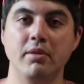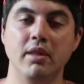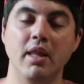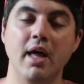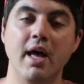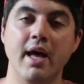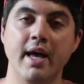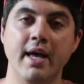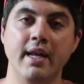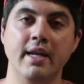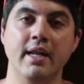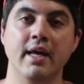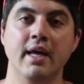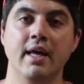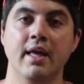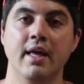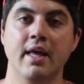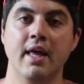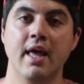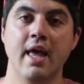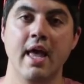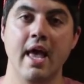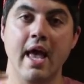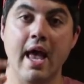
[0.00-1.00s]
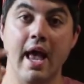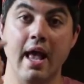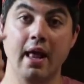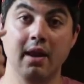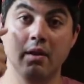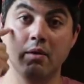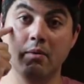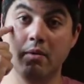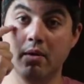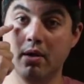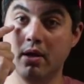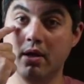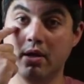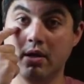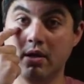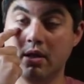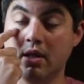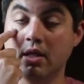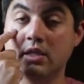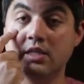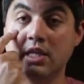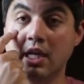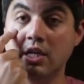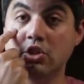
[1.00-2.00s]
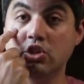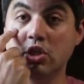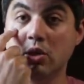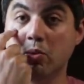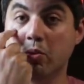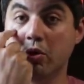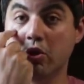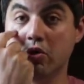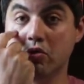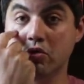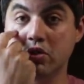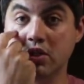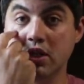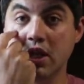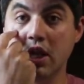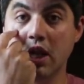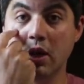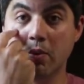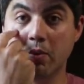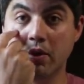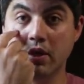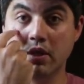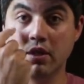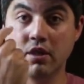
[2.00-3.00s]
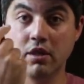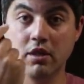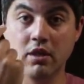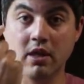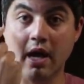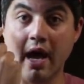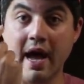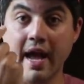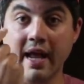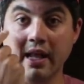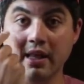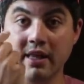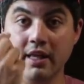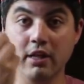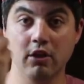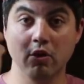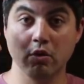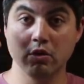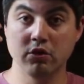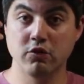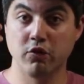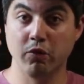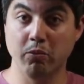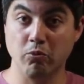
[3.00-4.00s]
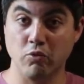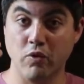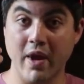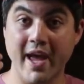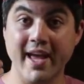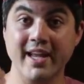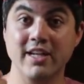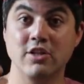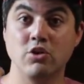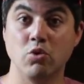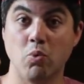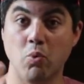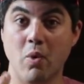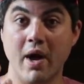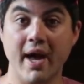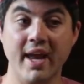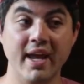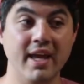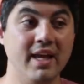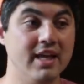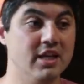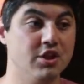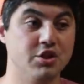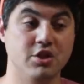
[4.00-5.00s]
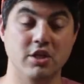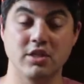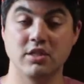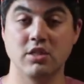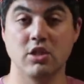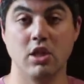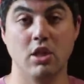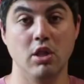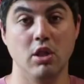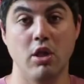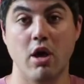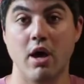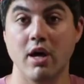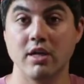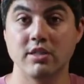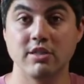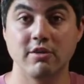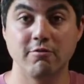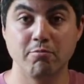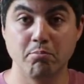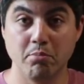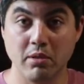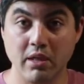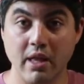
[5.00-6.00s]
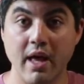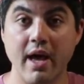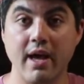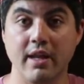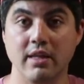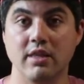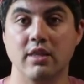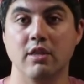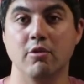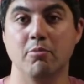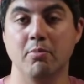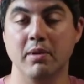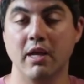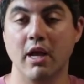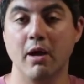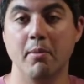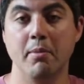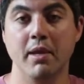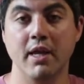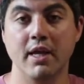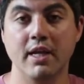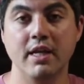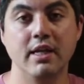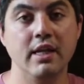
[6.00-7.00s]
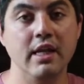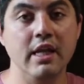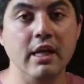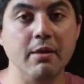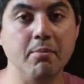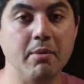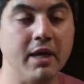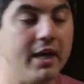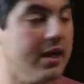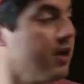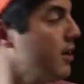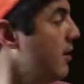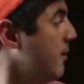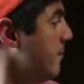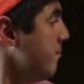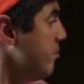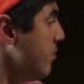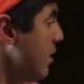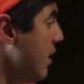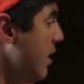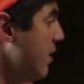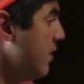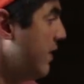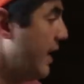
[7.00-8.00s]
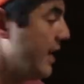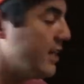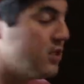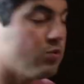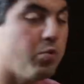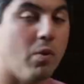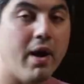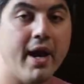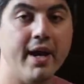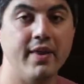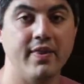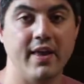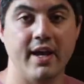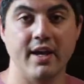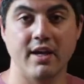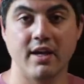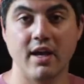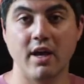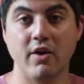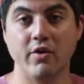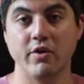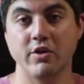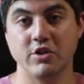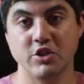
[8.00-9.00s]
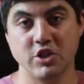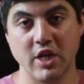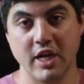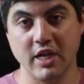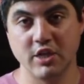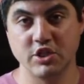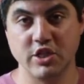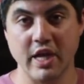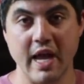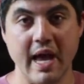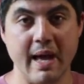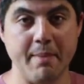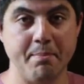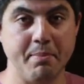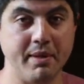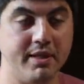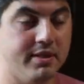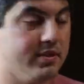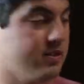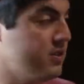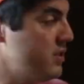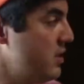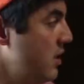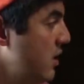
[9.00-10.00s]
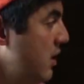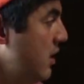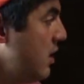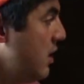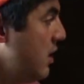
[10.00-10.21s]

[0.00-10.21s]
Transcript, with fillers: blood, and essentially what you're seeing when the eyelid goes from red to white is just the loss of blood. They're becoming anemic. That's why that color change happens.